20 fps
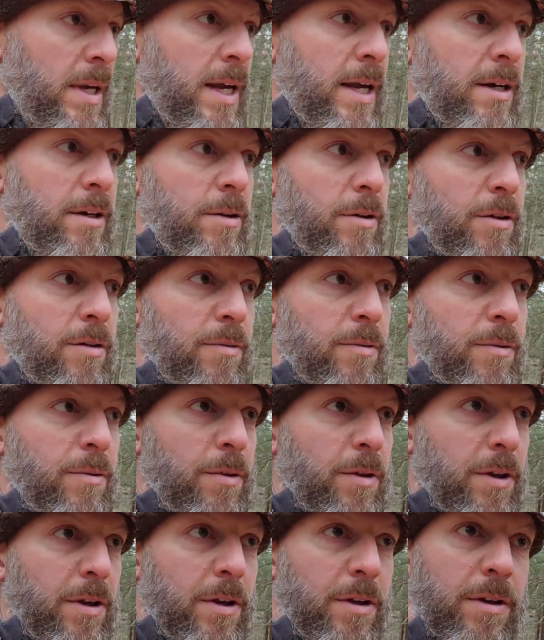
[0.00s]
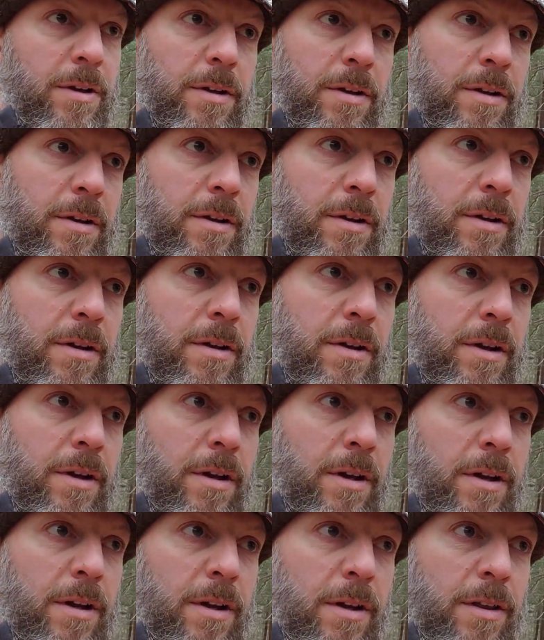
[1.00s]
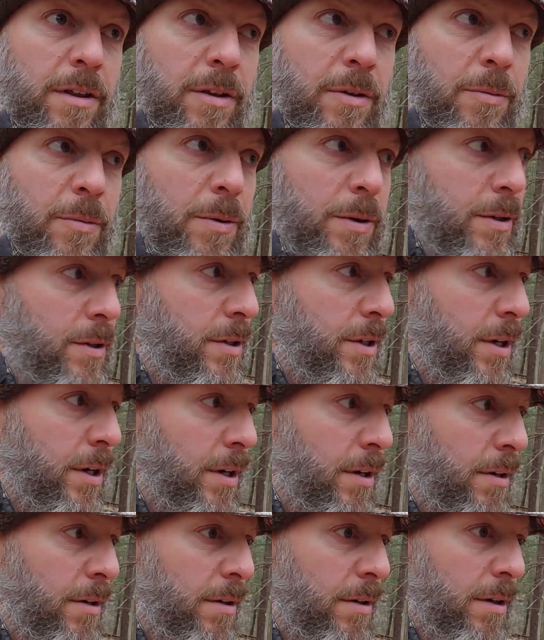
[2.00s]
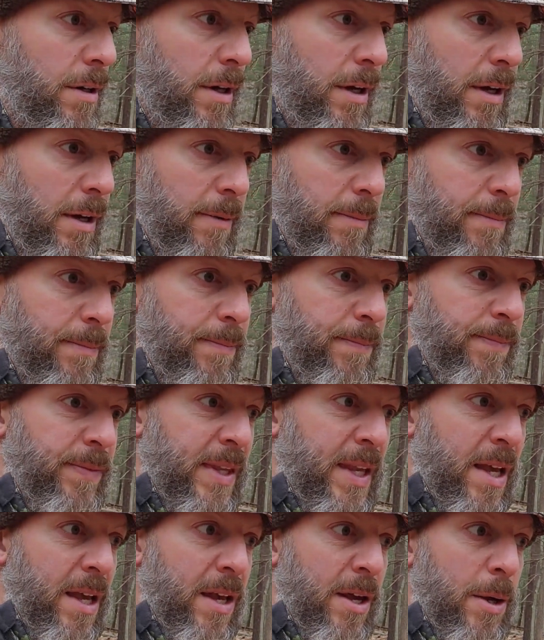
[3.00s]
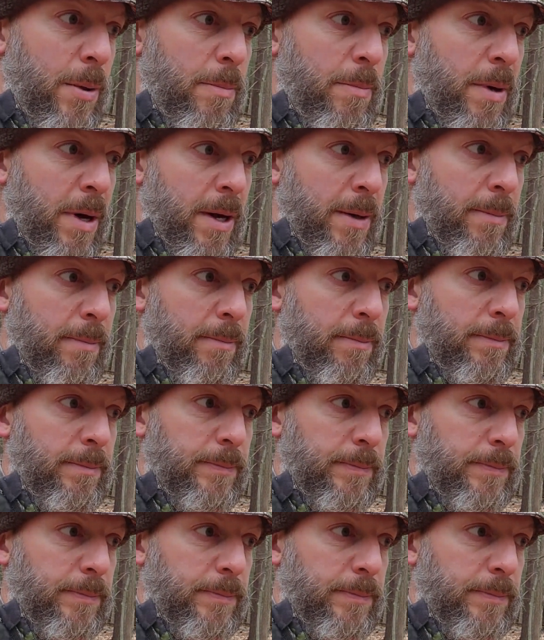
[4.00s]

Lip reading: meander through the woods here, but